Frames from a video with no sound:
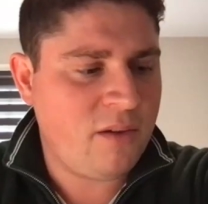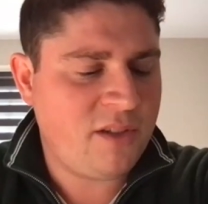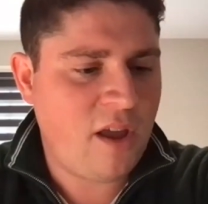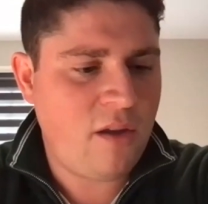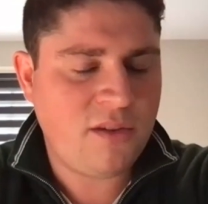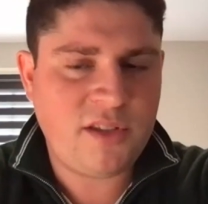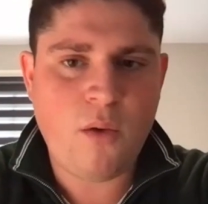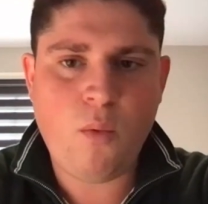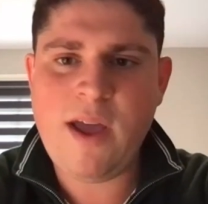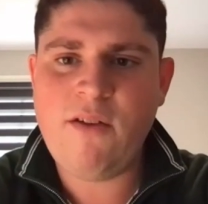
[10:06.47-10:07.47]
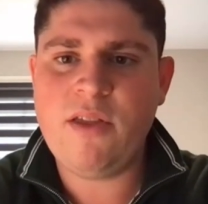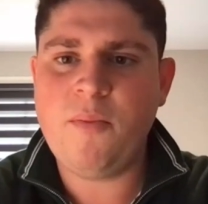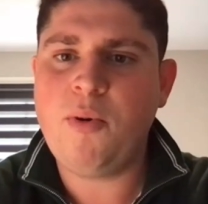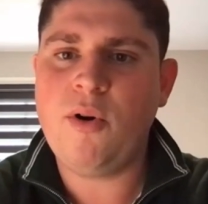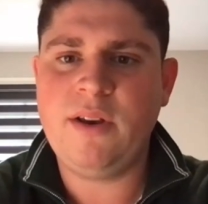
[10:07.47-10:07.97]
so so we're at
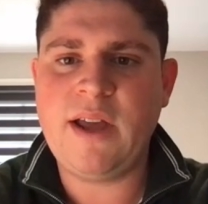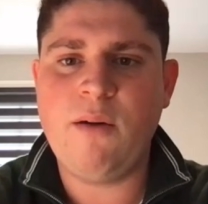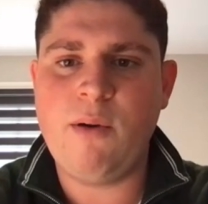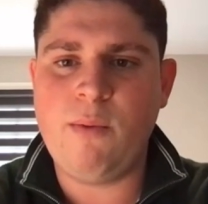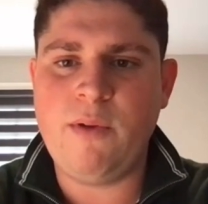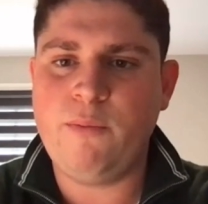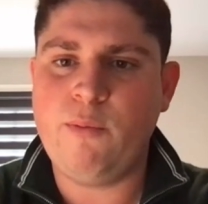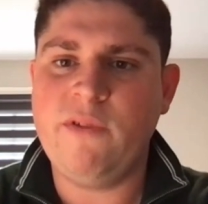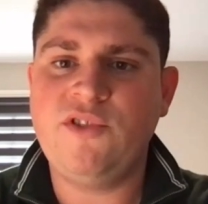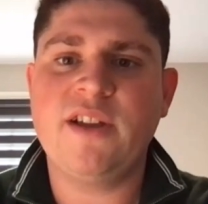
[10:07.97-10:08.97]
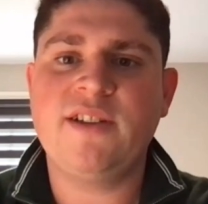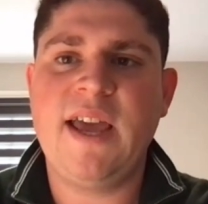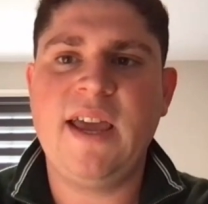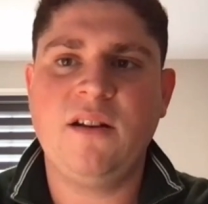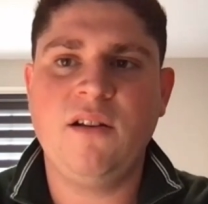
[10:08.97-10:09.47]
the point now where we've we've just
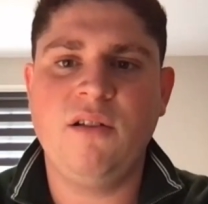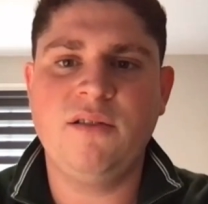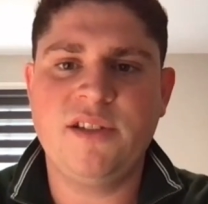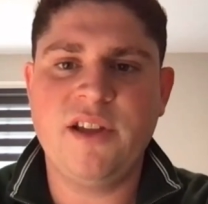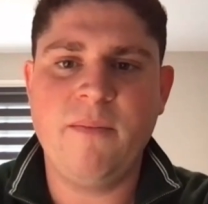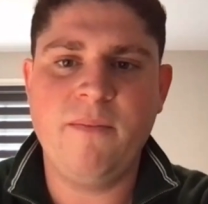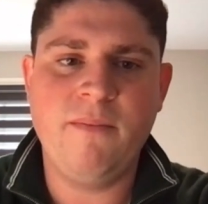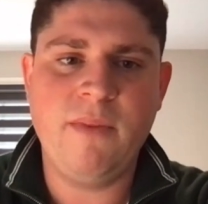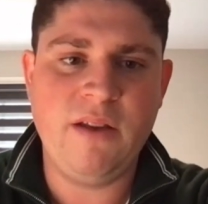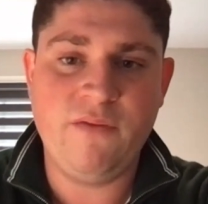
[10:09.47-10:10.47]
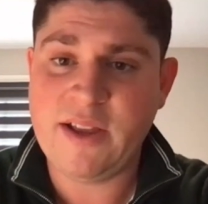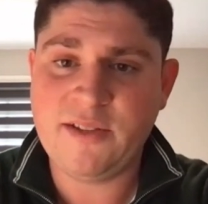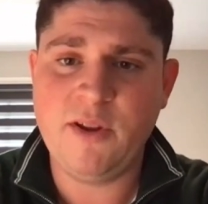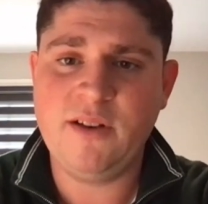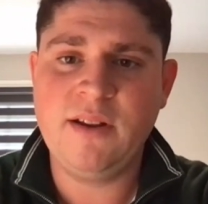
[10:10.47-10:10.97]
taken on some
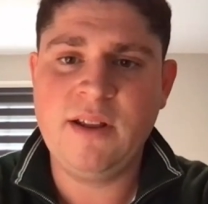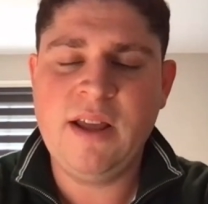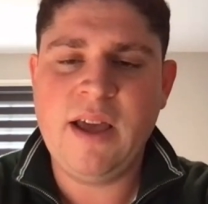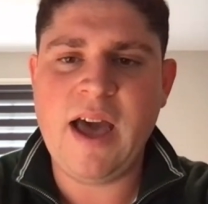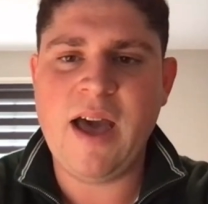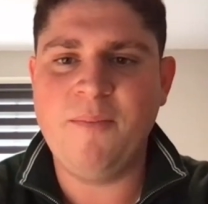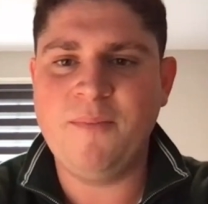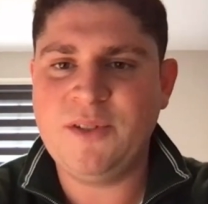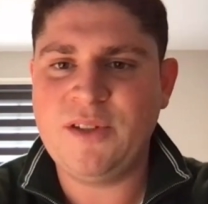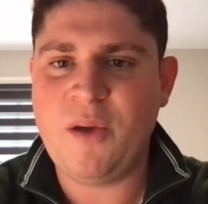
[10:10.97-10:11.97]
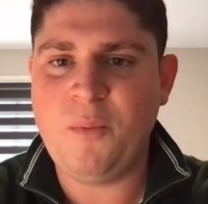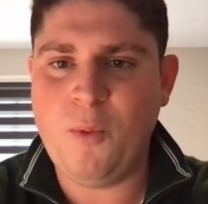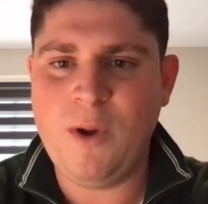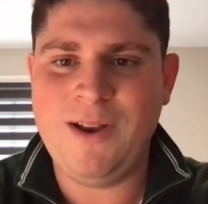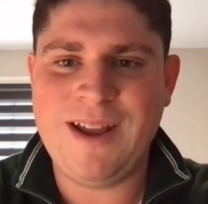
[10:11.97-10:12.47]
investment. Um, so
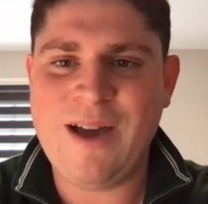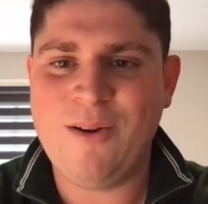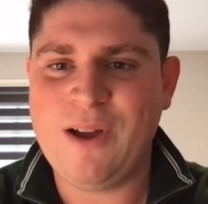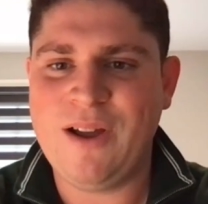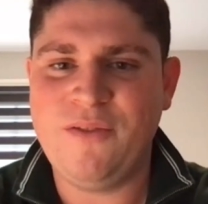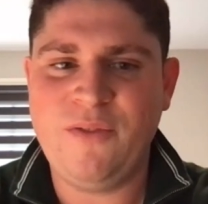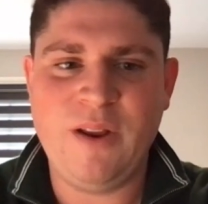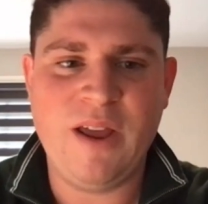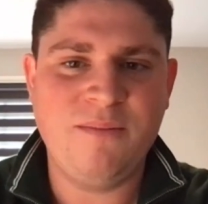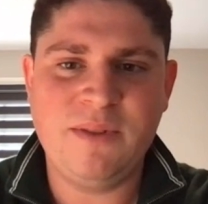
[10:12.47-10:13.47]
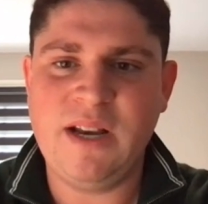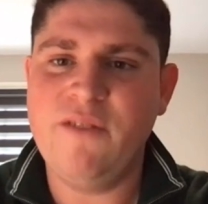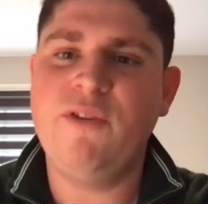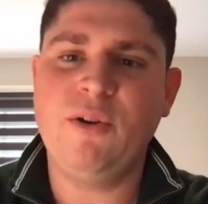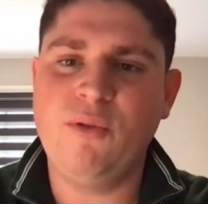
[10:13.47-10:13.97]
we're now kind of you know
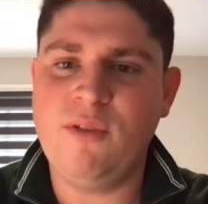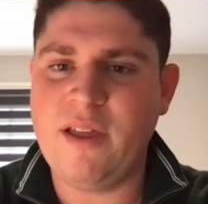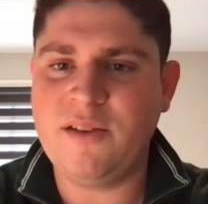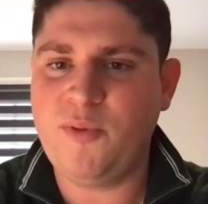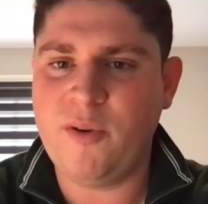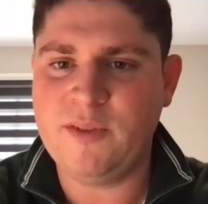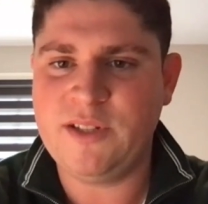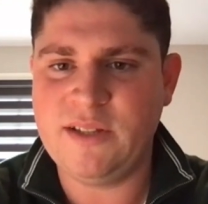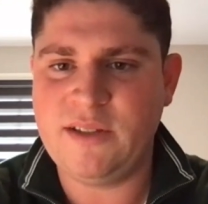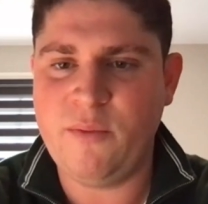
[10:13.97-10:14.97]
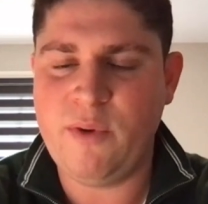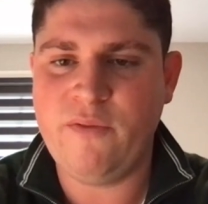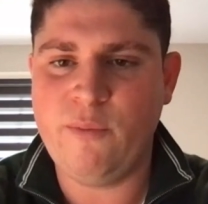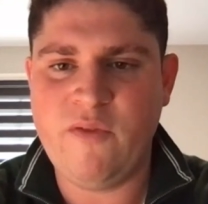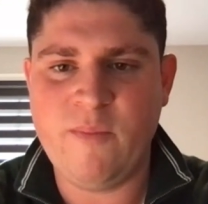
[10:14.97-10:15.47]
delivering on all of those promises that
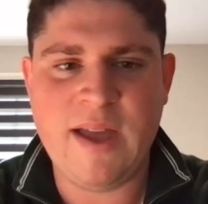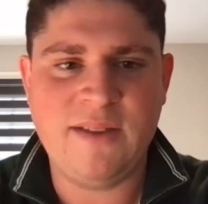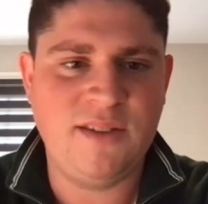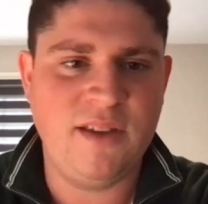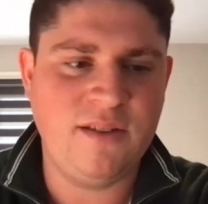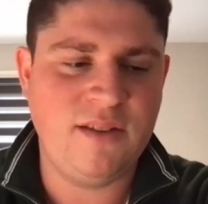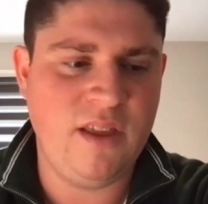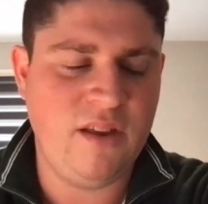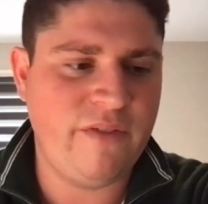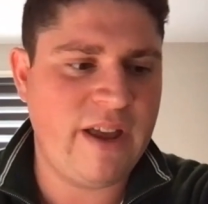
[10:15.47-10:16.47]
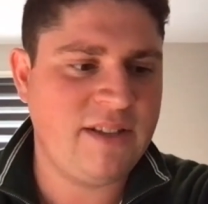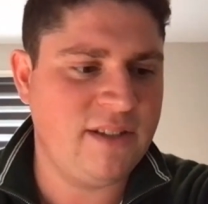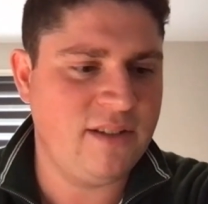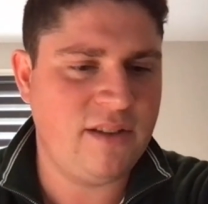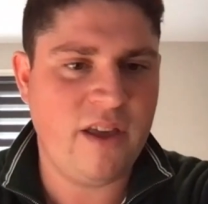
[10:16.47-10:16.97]
we've we've made to, to the
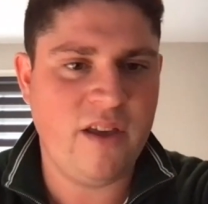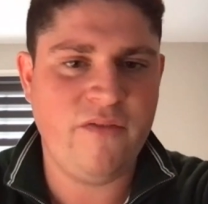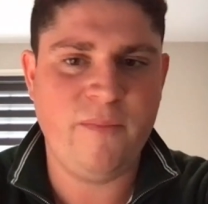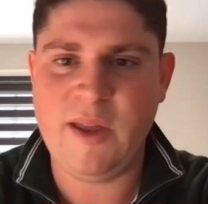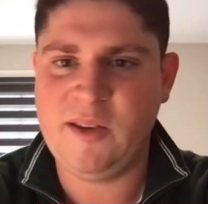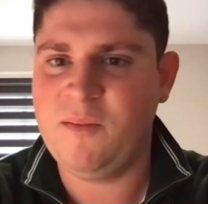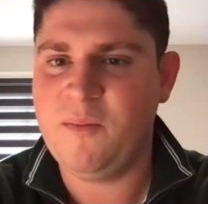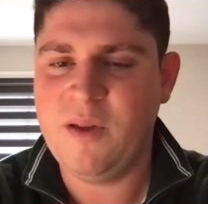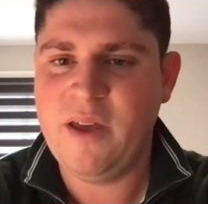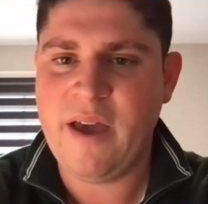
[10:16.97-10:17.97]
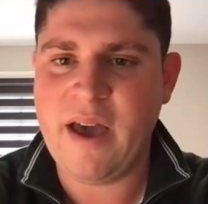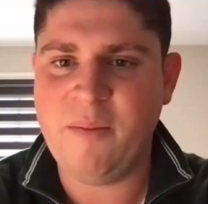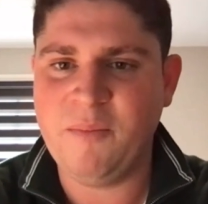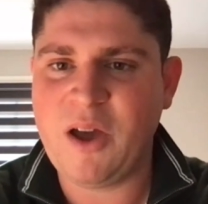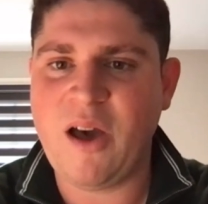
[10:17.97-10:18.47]
investors that have been
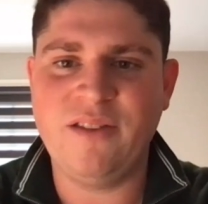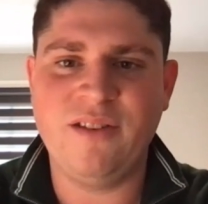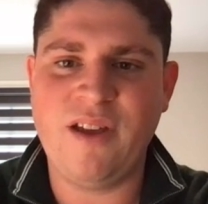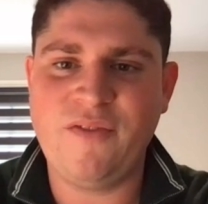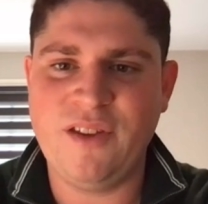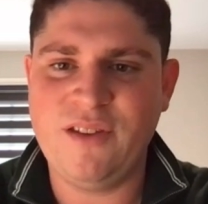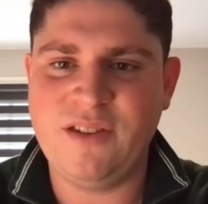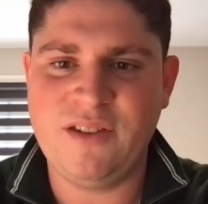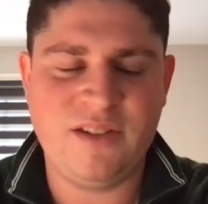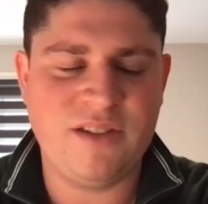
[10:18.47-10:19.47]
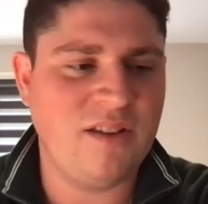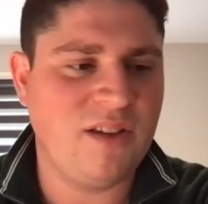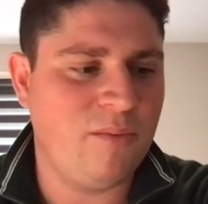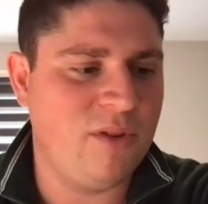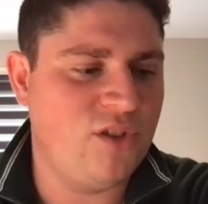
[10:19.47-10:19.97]
um, kind enough to, to decide to
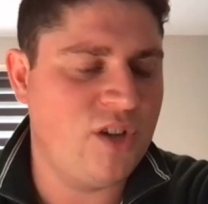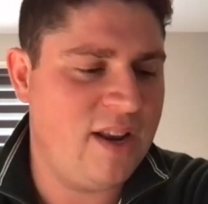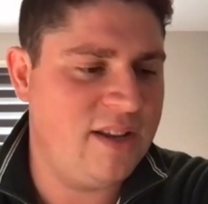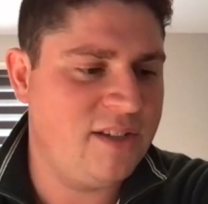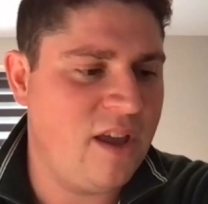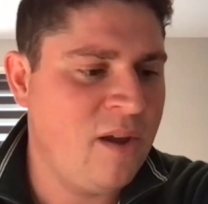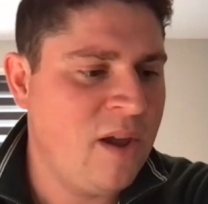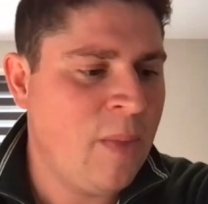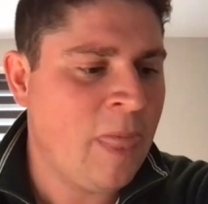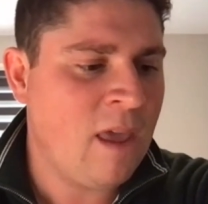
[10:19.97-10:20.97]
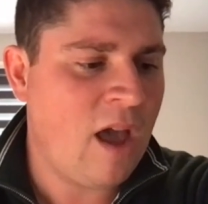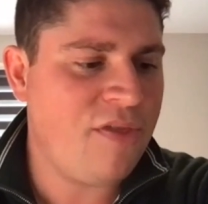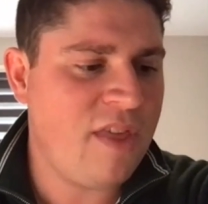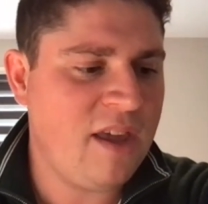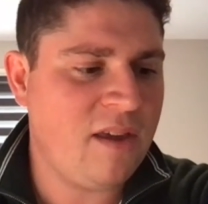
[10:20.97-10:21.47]
come on the journey. So I
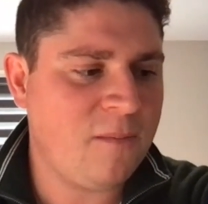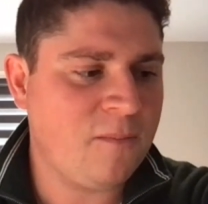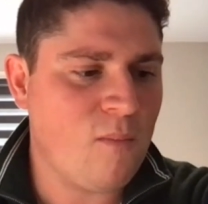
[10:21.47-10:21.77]
think